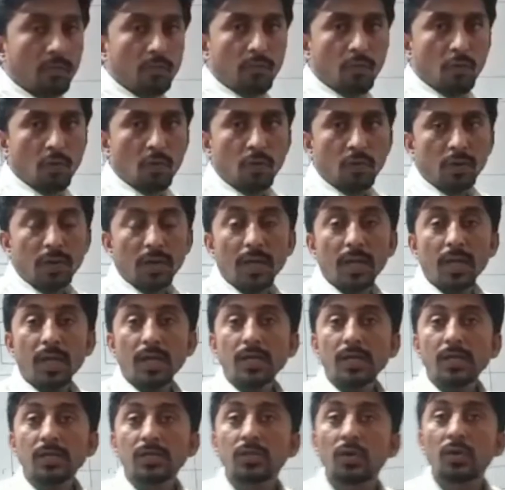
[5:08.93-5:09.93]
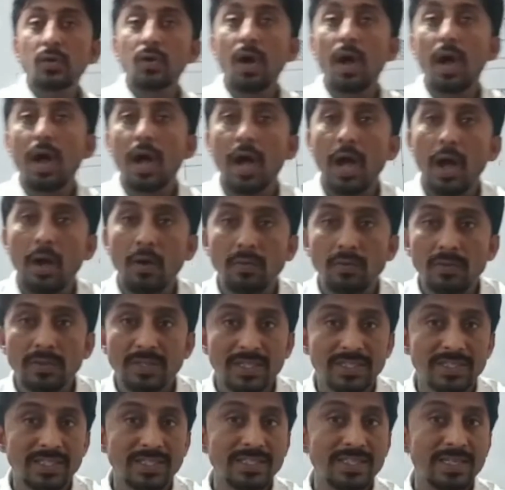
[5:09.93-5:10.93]
4. So how
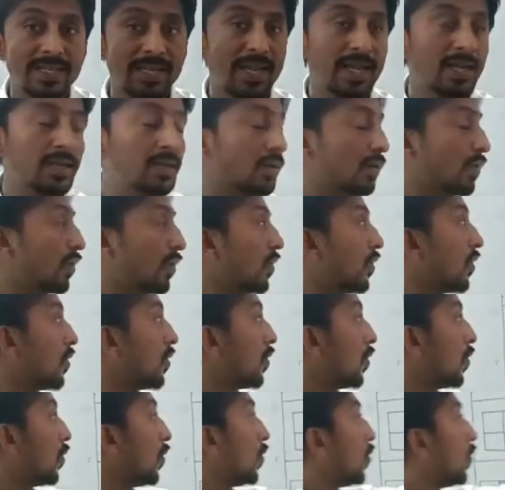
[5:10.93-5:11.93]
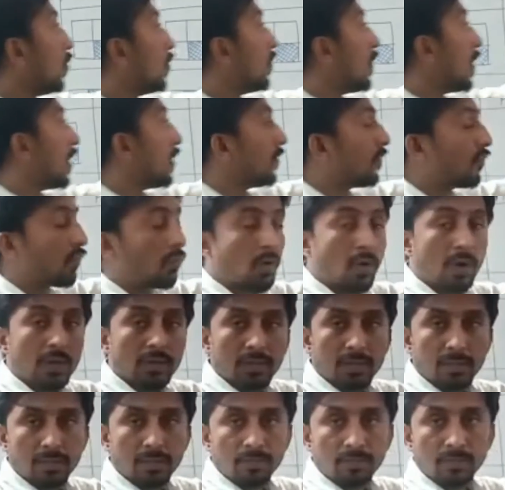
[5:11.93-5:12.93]
this is read? 1/4,
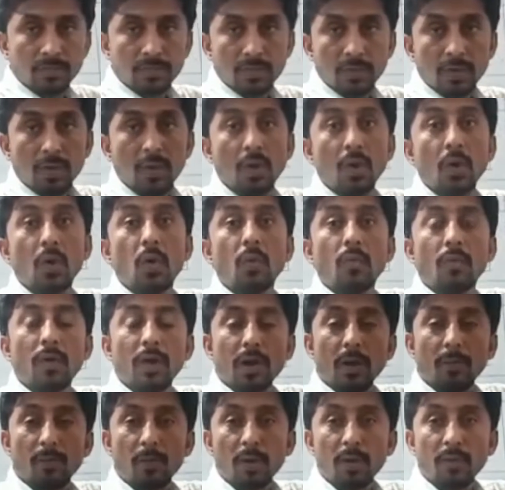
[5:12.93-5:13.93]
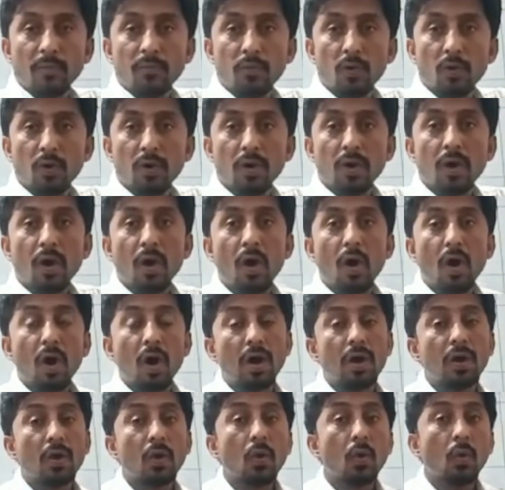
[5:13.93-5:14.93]
1 upon 4
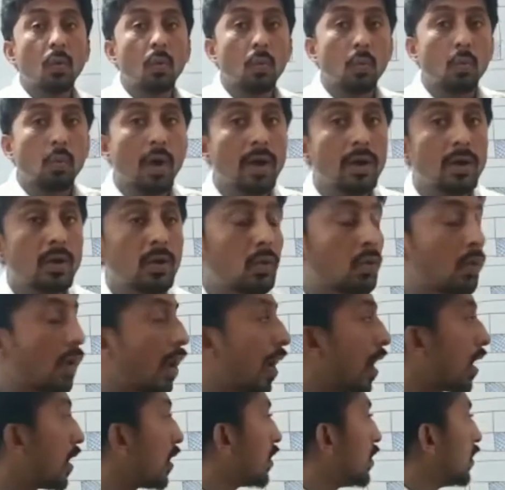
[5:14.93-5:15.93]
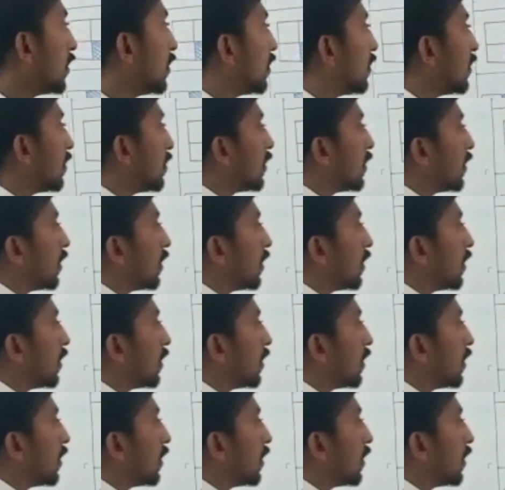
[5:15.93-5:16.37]
or 1/4.